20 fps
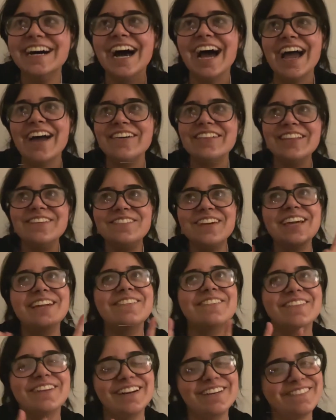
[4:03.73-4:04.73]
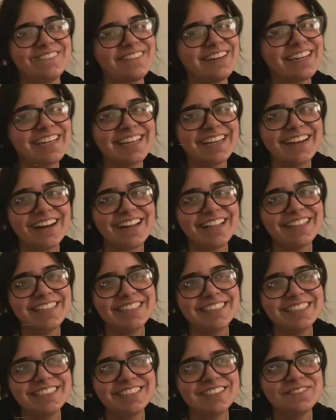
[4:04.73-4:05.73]
I only made one friend in
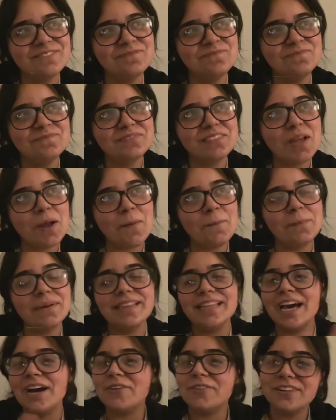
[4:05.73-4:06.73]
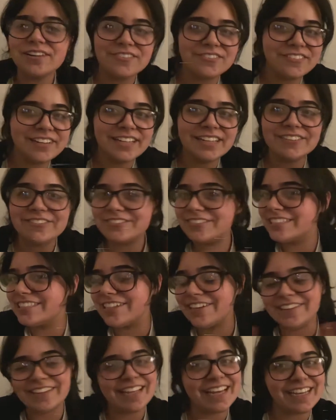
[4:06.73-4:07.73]
college, but that one friend was
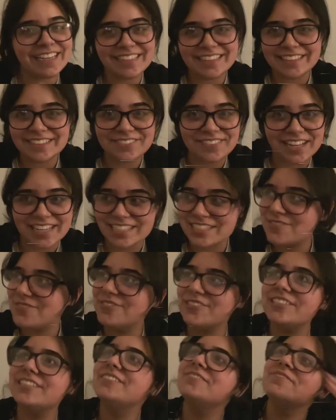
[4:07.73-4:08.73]
all I could have asked for.